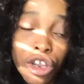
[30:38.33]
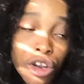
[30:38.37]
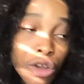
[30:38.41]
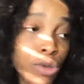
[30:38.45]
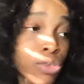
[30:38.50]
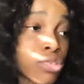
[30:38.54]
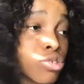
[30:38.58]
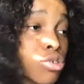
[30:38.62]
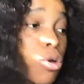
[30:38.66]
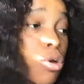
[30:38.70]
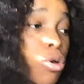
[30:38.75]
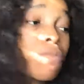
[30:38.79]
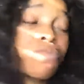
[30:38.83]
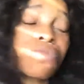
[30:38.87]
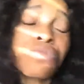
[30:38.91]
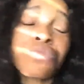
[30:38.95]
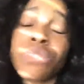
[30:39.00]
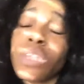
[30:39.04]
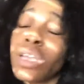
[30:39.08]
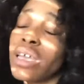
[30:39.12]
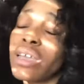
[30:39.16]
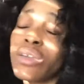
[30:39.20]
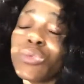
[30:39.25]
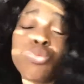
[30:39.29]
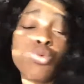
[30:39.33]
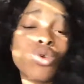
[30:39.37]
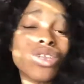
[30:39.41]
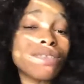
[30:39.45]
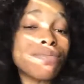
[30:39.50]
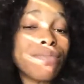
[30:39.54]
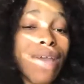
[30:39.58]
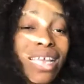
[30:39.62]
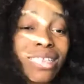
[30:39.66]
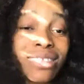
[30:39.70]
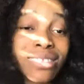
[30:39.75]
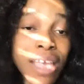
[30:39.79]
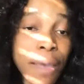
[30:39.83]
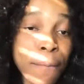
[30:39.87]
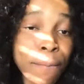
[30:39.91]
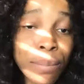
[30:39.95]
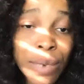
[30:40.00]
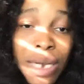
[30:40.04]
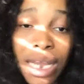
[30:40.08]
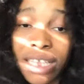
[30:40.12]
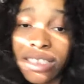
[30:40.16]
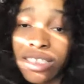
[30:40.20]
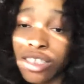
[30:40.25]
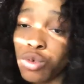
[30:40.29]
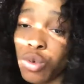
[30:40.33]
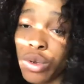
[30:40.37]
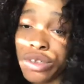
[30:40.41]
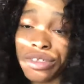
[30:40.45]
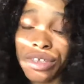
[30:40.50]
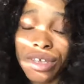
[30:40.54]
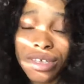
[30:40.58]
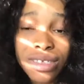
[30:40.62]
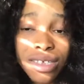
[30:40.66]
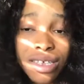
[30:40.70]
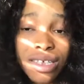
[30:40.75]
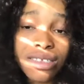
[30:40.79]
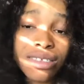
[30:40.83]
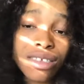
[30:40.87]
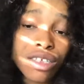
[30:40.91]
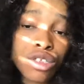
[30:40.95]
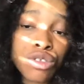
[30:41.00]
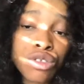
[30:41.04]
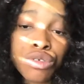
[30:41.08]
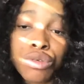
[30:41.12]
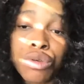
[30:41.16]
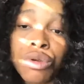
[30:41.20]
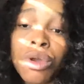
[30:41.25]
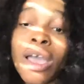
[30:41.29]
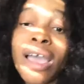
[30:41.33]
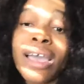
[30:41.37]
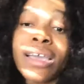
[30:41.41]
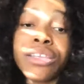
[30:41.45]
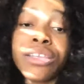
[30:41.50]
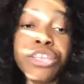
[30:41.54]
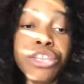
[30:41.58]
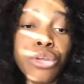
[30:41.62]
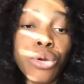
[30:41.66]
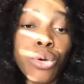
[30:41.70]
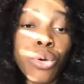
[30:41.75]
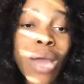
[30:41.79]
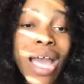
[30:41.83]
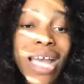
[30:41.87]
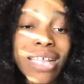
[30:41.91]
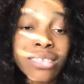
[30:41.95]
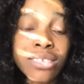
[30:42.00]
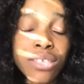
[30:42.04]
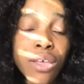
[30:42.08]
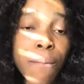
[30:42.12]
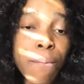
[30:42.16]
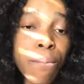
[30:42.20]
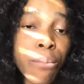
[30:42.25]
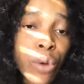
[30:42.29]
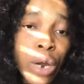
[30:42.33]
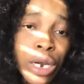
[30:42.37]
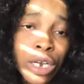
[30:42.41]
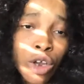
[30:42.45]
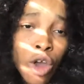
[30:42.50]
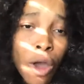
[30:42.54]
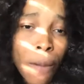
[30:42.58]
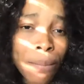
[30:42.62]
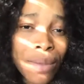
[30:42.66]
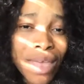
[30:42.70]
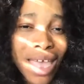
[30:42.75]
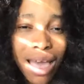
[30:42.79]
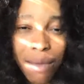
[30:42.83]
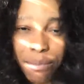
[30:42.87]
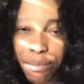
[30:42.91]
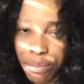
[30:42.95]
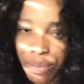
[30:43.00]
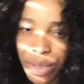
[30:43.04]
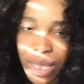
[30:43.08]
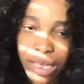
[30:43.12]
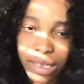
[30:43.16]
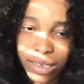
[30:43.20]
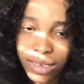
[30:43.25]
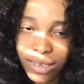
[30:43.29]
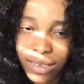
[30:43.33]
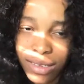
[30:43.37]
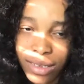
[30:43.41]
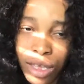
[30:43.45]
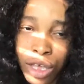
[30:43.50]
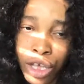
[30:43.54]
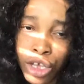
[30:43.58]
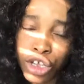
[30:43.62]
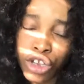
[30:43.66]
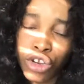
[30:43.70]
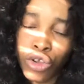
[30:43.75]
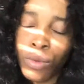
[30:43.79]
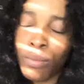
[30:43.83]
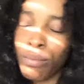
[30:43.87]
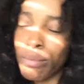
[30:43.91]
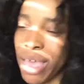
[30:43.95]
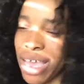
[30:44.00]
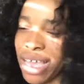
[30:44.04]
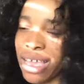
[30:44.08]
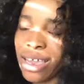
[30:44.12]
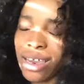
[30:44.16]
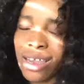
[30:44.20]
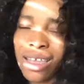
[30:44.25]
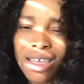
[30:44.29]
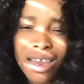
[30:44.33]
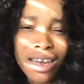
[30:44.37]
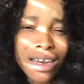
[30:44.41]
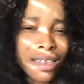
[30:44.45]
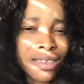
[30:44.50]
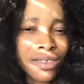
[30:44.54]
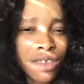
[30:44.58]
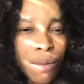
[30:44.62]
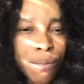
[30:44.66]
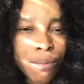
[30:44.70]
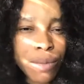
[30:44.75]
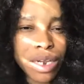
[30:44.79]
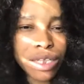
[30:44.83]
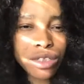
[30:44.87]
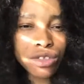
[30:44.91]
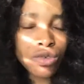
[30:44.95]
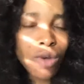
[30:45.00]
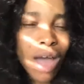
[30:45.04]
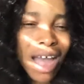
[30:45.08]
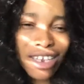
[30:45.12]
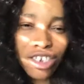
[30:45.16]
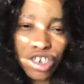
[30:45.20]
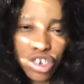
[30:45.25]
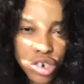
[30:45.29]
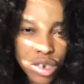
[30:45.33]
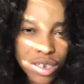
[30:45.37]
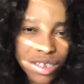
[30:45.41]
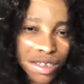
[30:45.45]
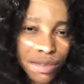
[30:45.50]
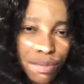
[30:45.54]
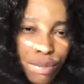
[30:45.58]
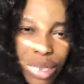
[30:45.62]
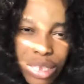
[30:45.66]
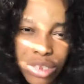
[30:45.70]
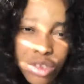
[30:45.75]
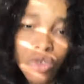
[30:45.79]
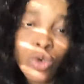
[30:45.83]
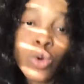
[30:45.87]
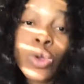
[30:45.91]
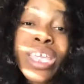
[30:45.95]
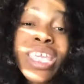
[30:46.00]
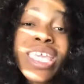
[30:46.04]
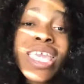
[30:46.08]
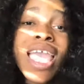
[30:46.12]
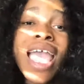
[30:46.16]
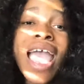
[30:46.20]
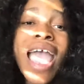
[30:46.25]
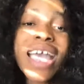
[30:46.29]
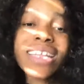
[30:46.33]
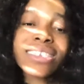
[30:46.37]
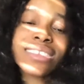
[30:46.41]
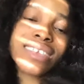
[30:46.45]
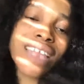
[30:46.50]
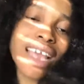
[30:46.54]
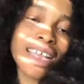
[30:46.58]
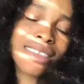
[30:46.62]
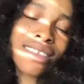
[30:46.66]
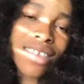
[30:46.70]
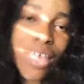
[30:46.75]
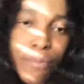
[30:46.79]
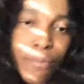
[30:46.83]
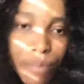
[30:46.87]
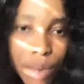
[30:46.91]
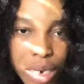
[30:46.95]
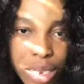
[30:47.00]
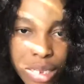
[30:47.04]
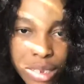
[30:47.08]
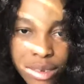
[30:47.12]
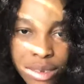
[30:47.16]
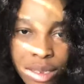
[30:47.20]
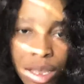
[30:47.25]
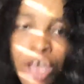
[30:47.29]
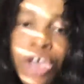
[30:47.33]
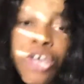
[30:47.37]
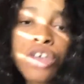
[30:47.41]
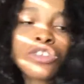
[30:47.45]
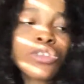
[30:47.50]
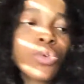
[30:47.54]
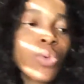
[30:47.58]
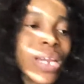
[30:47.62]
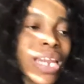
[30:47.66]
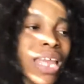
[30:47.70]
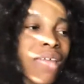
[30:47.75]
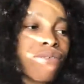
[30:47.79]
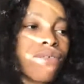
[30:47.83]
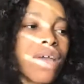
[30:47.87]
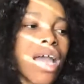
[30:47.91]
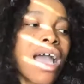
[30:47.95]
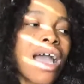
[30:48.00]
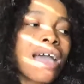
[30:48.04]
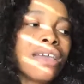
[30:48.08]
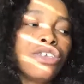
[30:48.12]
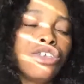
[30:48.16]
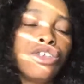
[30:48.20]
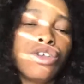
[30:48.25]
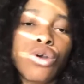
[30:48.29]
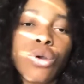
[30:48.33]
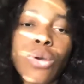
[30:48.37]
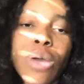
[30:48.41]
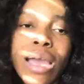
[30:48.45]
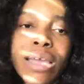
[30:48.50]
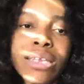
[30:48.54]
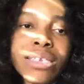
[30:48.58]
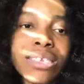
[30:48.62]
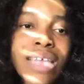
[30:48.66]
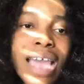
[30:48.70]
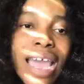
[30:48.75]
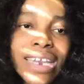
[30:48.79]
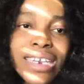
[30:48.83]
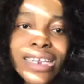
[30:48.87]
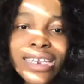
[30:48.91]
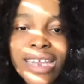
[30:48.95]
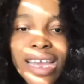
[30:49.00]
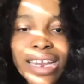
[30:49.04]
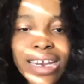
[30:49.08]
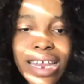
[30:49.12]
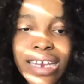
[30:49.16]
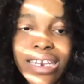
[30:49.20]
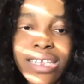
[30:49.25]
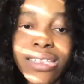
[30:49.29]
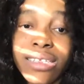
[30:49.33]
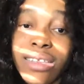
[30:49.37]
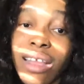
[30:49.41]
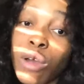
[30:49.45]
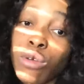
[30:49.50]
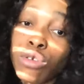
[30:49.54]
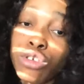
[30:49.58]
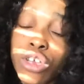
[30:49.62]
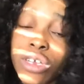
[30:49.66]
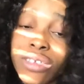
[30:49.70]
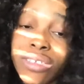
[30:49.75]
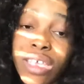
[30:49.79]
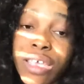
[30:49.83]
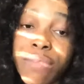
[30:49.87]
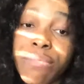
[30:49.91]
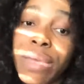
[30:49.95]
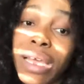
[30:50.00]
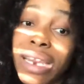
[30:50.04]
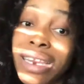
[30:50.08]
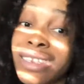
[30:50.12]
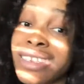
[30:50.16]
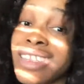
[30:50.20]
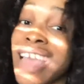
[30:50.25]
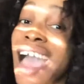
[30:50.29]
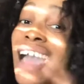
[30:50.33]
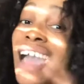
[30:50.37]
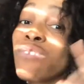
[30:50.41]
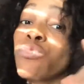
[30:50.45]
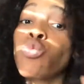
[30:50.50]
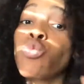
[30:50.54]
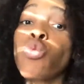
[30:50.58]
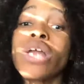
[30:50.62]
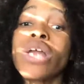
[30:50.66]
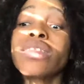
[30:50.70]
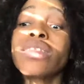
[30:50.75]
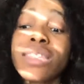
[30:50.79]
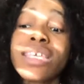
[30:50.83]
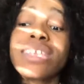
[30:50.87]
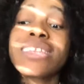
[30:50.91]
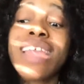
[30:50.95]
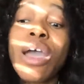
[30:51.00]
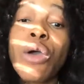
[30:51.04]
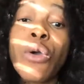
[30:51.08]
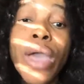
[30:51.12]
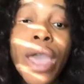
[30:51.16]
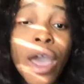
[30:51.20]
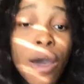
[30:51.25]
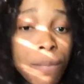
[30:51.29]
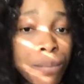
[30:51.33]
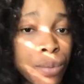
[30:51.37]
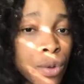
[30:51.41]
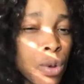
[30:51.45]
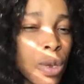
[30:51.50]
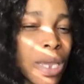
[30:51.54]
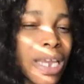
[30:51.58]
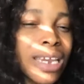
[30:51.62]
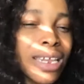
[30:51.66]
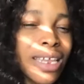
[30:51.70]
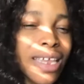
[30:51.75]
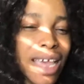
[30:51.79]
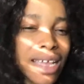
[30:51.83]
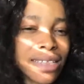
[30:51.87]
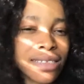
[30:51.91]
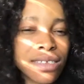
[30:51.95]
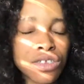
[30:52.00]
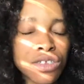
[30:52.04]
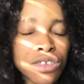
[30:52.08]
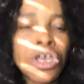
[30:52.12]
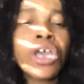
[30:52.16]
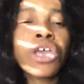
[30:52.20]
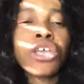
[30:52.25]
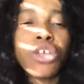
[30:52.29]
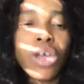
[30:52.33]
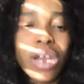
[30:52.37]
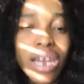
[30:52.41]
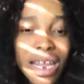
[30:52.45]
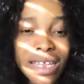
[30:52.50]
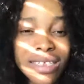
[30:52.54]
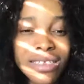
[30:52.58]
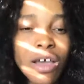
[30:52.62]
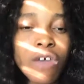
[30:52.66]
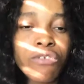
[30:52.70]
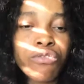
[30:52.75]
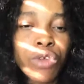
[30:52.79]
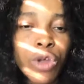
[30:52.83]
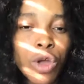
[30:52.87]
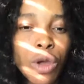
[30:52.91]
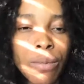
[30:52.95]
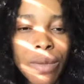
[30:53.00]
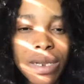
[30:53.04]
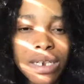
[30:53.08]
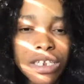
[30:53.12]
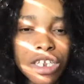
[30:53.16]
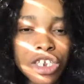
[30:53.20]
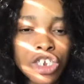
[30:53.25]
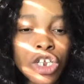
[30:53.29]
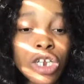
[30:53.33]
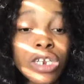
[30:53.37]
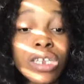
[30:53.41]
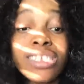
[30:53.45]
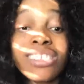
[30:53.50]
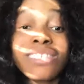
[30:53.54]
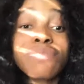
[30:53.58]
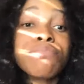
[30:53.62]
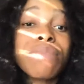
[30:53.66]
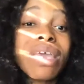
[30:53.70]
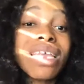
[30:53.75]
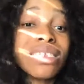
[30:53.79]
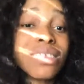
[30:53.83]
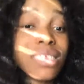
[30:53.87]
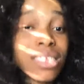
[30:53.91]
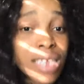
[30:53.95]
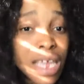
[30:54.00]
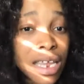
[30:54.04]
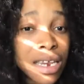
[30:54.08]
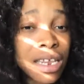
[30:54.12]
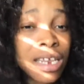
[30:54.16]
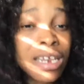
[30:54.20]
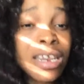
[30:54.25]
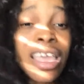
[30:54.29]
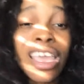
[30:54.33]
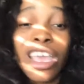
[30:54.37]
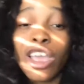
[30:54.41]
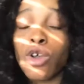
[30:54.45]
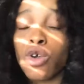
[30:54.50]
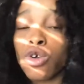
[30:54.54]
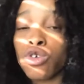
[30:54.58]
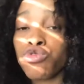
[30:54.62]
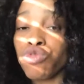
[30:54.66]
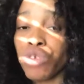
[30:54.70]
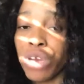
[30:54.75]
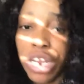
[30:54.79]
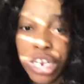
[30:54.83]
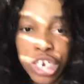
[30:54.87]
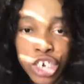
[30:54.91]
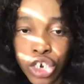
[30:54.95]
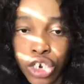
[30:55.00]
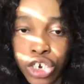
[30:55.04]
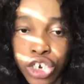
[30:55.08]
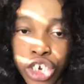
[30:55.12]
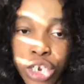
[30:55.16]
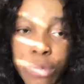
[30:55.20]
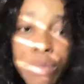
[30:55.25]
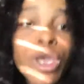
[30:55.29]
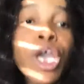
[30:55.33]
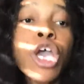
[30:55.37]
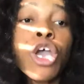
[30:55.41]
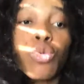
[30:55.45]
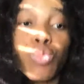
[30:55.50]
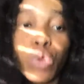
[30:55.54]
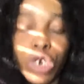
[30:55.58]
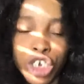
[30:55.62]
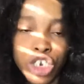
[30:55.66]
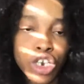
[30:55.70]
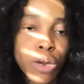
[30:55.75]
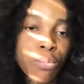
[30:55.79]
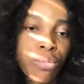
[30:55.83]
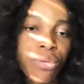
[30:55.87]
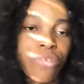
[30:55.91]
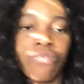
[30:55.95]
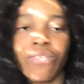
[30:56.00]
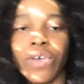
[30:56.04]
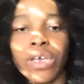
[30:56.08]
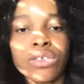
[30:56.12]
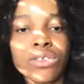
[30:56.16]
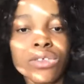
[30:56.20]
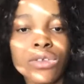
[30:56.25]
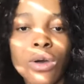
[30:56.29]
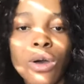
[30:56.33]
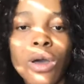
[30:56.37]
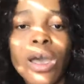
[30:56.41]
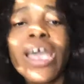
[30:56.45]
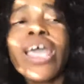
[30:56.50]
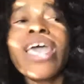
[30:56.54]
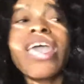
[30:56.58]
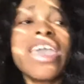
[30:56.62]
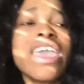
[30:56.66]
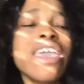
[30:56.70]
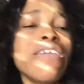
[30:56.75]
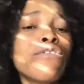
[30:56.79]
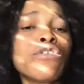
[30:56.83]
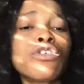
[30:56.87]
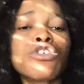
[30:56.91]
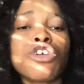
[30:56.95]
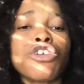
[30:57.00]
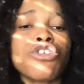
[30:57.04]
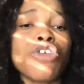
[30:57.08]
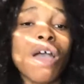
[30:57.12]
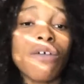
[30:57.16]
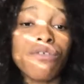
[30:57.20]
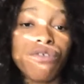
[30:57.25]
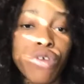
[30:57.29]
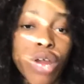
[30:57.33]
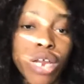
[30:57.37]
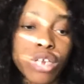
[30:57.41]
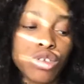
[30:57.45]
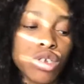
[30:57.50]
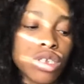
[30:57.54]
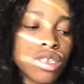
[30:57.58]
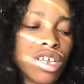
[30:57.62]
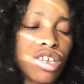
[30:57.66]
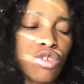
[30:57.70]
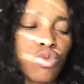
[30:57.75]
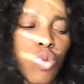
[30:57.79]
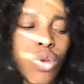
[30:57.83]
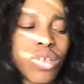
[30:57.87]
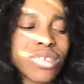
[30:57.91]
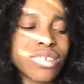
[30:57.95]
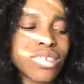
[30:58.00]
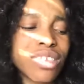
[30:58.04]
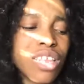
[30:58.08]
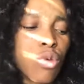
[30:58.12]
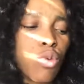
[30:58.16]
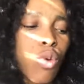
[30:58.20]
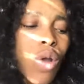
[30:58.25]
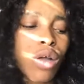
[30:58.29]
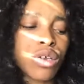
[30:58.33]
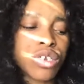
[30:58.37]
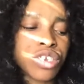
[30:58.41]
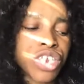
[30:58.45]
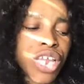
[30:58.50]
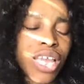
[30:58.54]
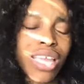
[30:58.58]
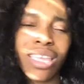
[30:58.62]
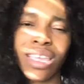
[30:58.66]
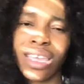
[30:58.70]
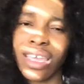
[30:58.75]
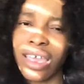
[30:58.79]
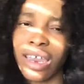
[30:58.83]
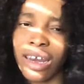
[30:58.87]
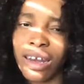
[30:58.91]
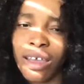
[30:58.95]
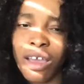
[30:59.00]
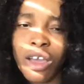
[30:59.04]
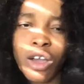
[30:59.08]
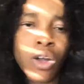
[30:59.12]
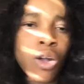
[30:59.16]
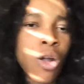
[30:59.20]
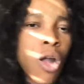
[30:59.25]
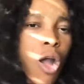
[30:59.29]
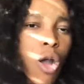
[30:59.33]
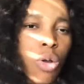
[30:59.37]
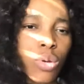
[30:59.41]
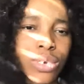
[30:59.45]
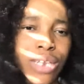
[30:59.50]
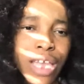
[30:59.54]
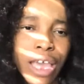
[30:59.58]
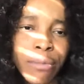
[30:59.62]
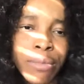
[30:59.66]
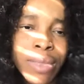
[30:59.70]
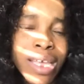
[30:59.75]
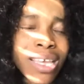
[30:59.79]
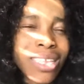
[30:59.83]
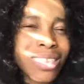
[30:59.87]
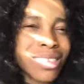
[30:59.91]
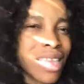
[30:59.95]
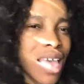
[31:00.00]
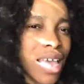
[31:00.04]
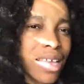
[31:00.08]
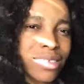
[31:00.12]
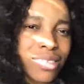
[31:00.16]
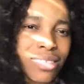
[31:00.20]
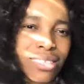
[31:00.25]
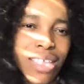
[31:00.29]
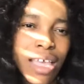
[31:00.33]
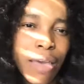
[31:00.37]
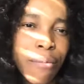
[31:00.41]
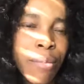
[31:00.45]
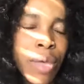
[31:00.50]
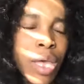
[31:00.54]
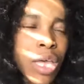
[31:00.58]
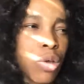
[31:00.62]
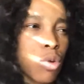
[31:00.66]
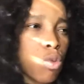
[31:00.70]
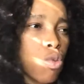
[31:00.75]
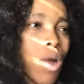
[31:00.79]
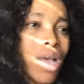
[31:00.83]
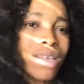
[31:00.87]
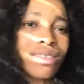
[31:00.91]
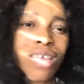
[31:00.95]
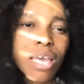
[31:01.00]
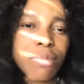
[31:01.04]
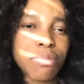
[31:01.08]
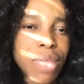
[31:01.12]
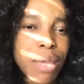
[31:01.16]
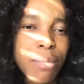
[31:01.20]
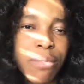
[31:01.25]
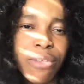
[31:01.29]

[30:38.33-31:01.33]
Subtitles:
So with my template, it was just easy to, at some point copy and paste, make some little adjustments. So he had that template. So whenever, I needed anything, I'll just email it. And one thing that will help you in getting your letter of recommendation is maintaining a good relationship with your professor. Even though you have graduated, once in a while, check in. Call them, text them, WhatsApp them.